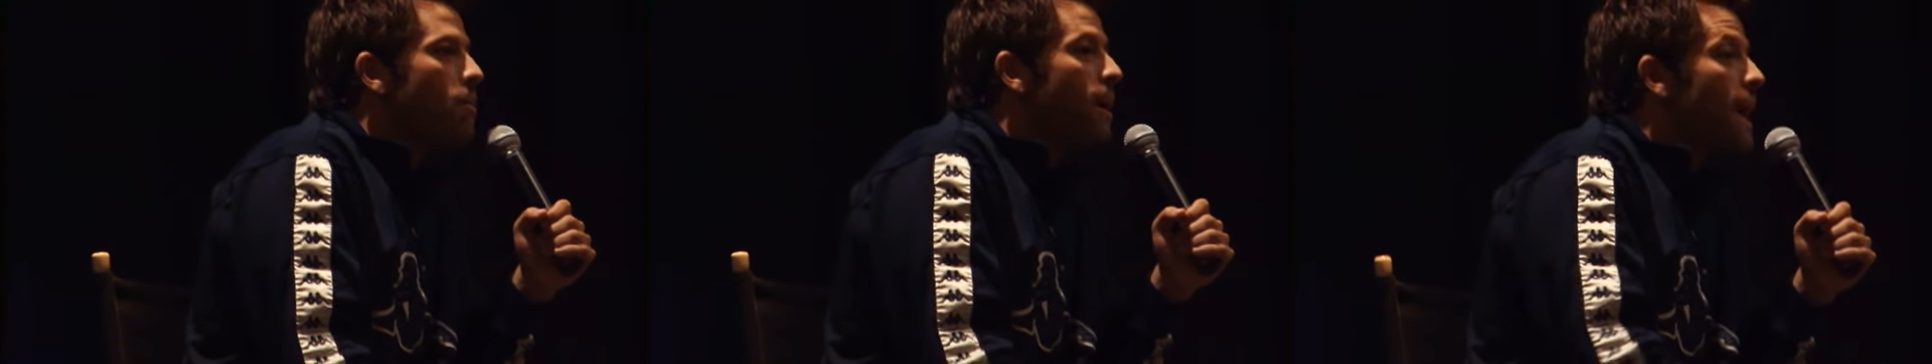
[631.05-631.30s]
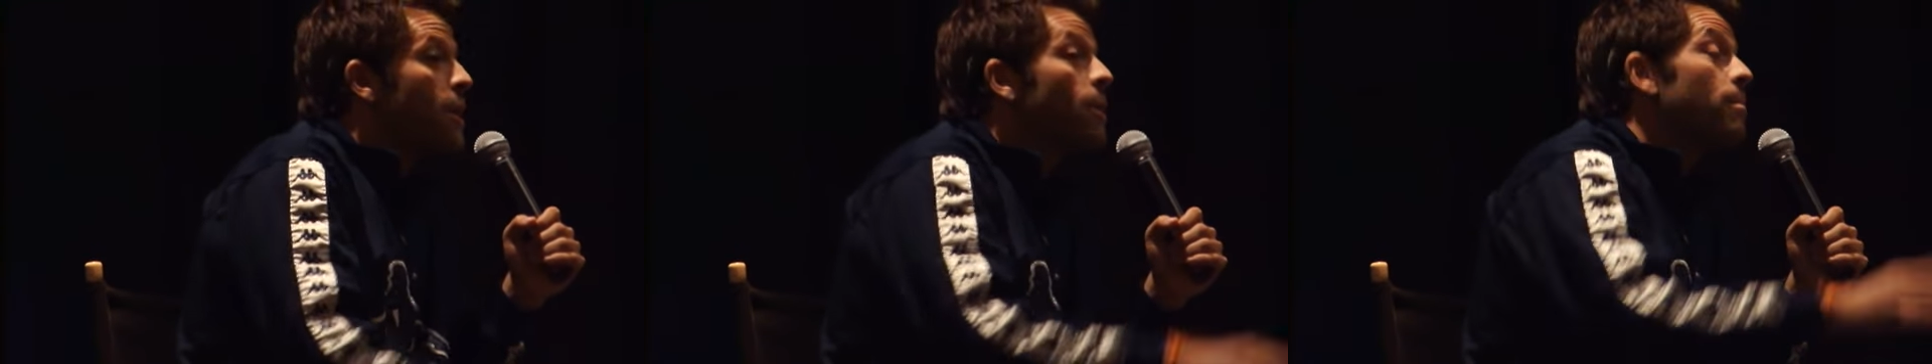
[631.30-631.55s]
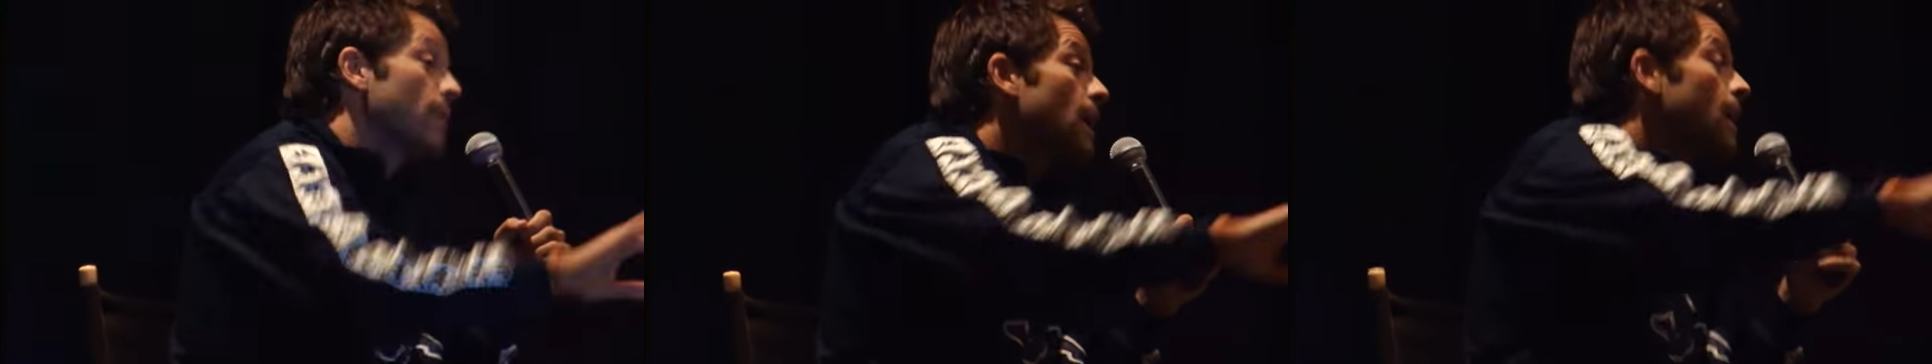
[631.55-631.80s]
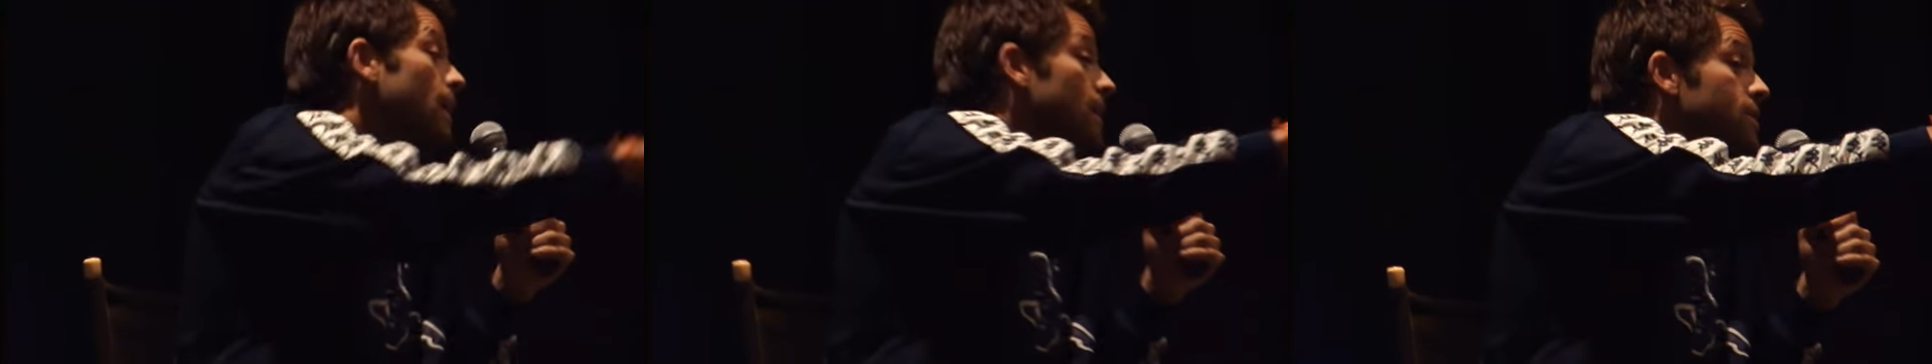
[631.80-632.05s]
But anyway,
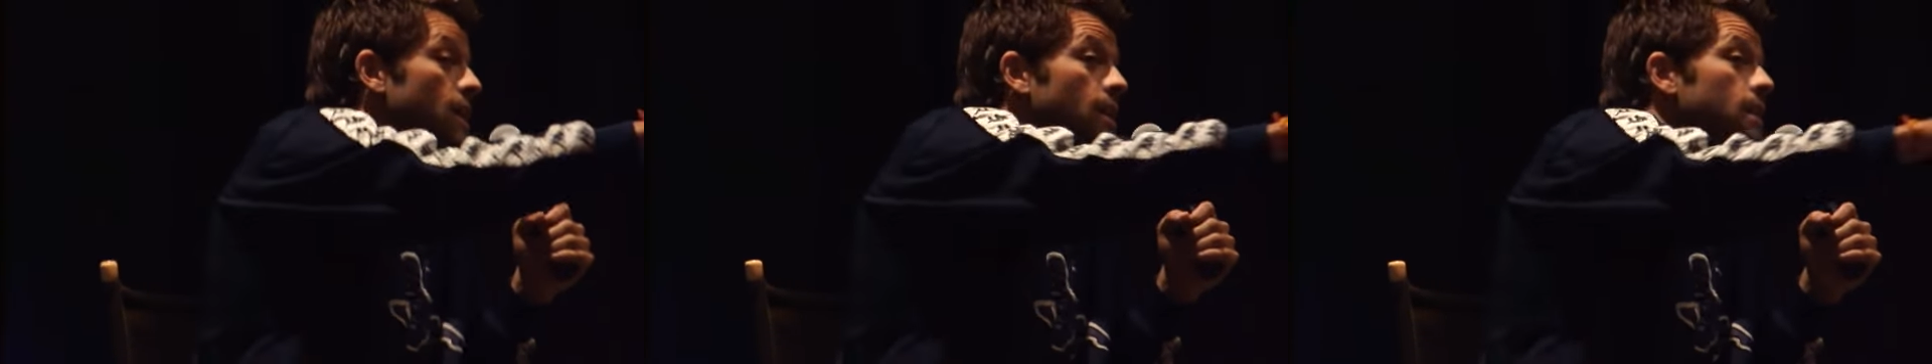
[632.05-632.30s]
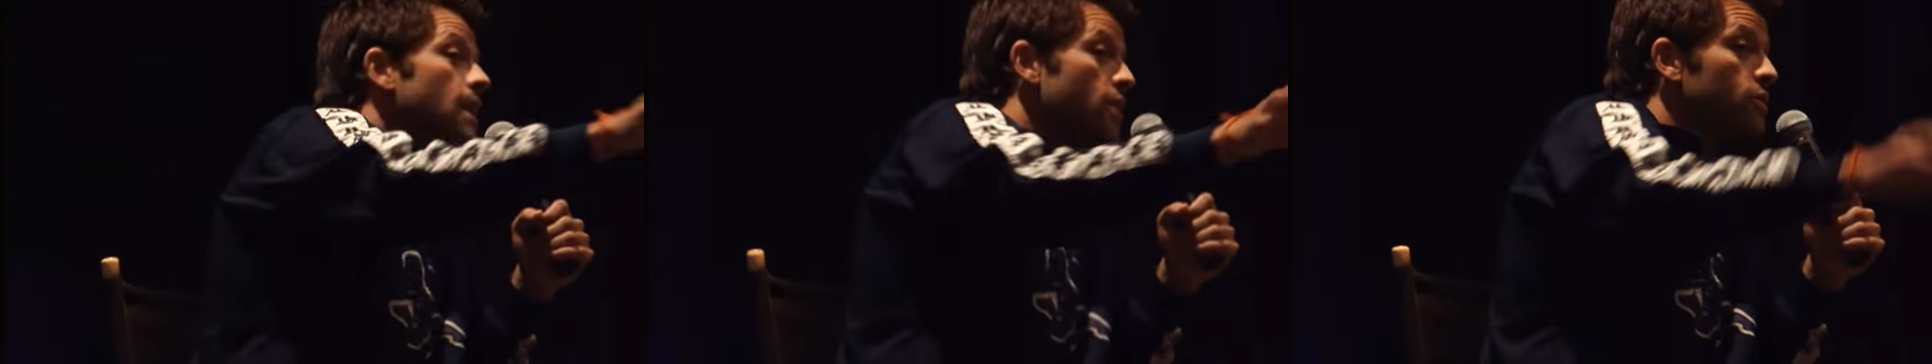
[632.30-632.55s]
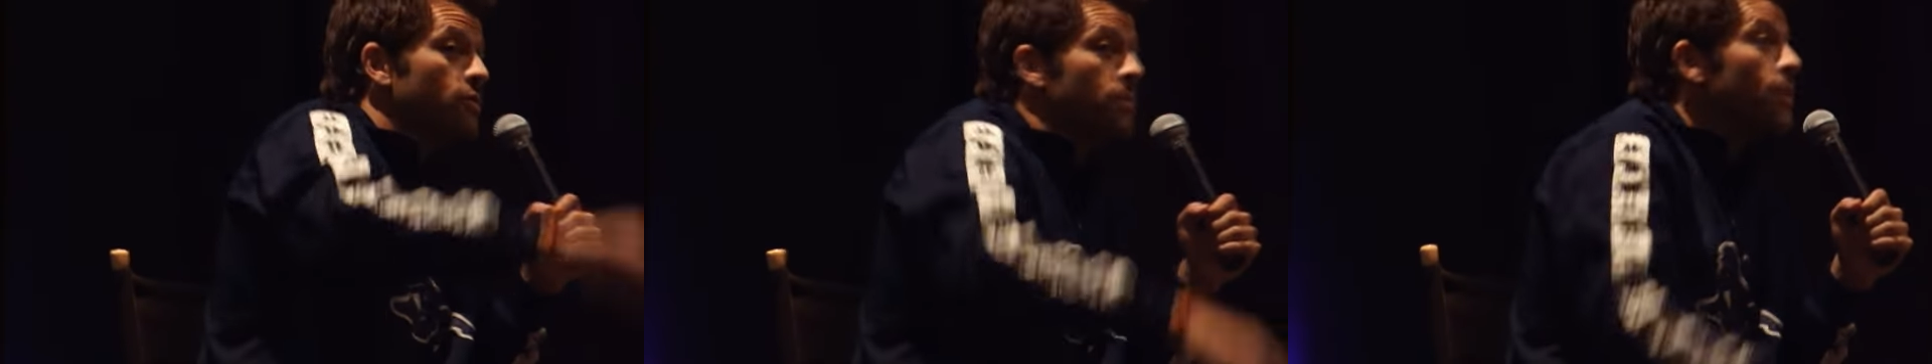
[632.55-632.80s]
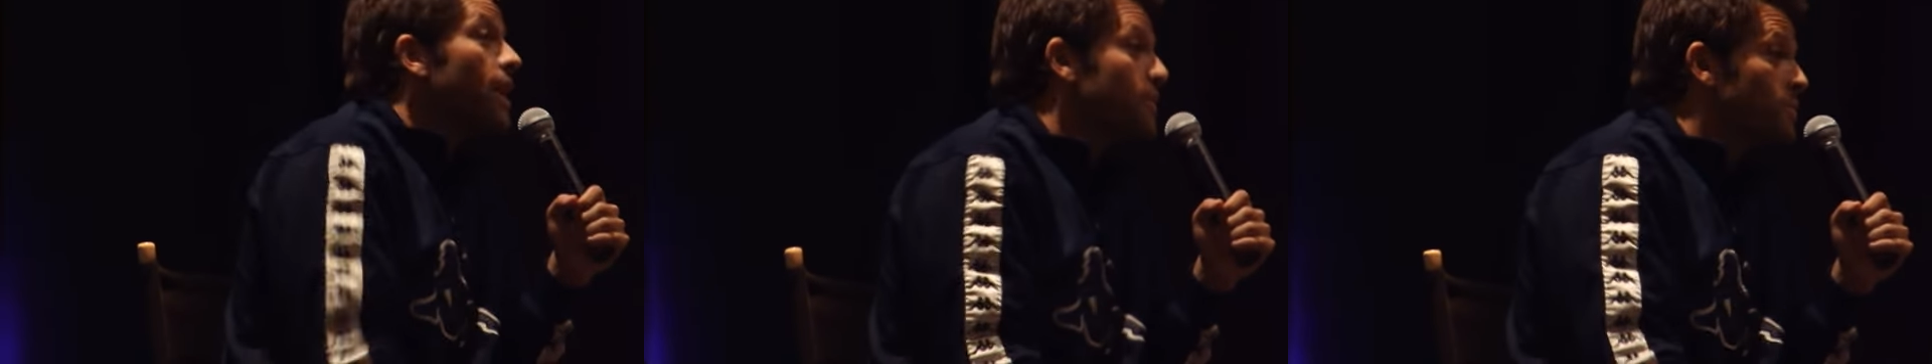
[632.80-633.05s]
incidentally, letters from
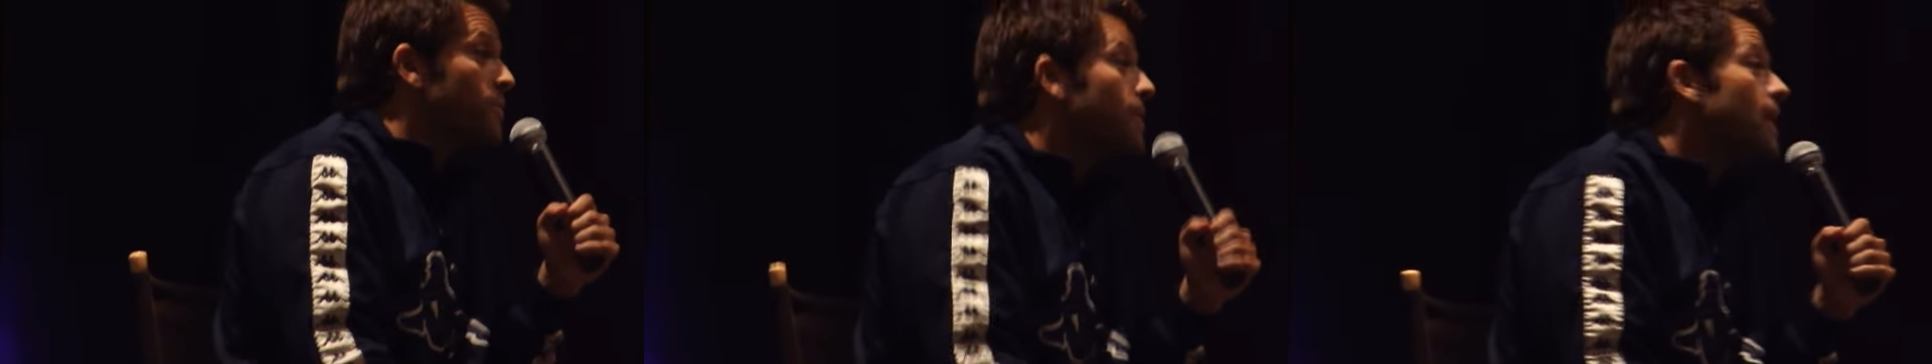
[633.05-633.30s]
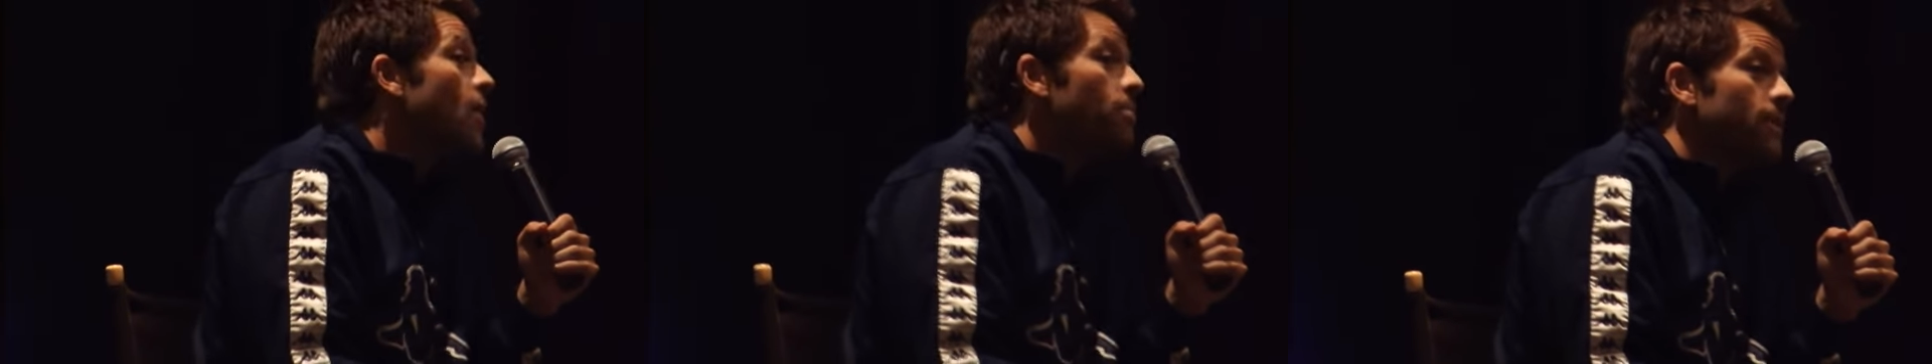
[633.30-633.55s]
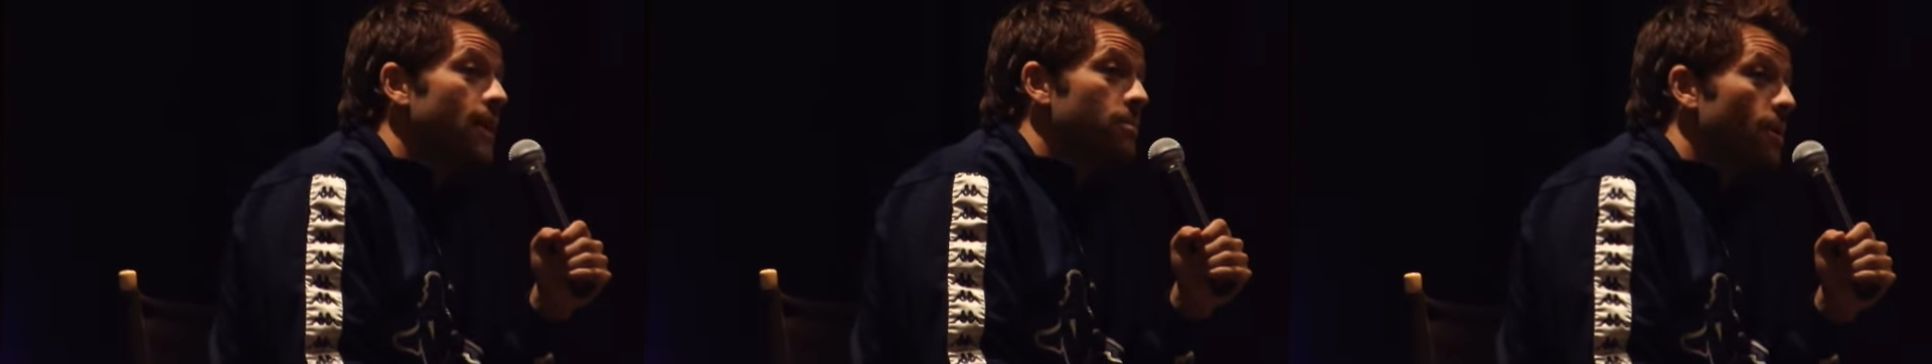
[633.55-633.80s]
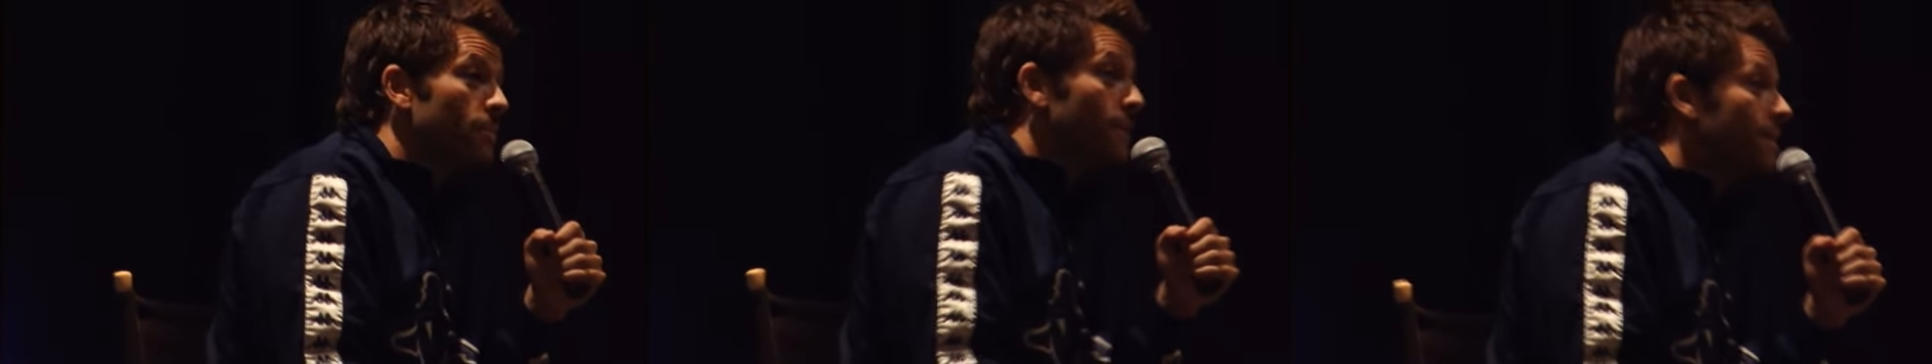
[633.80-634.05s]
you guys would really help in that
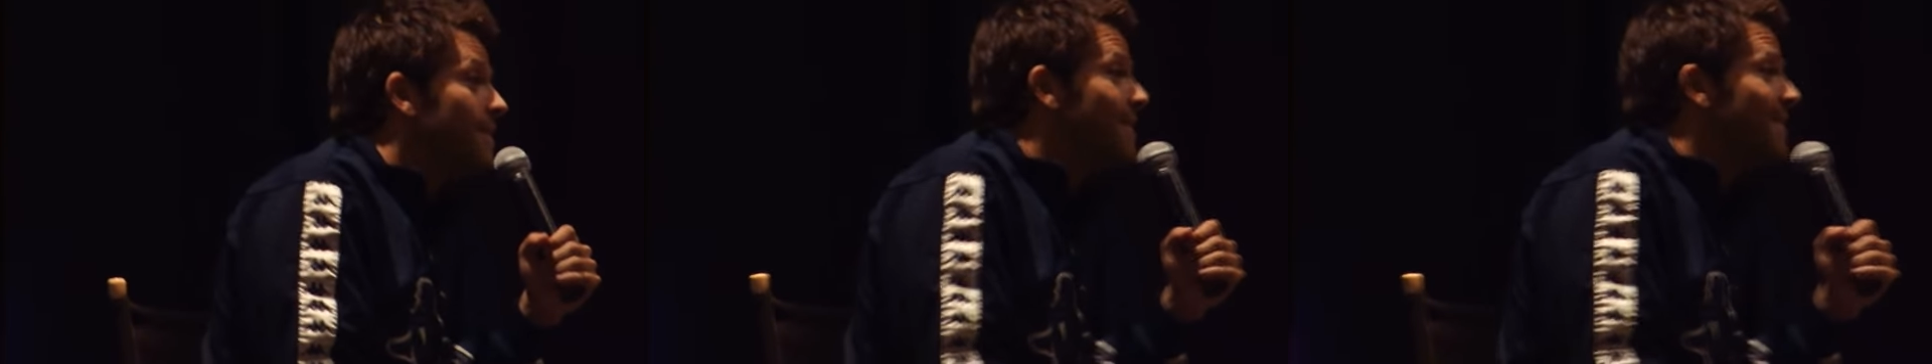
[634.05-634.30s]
department.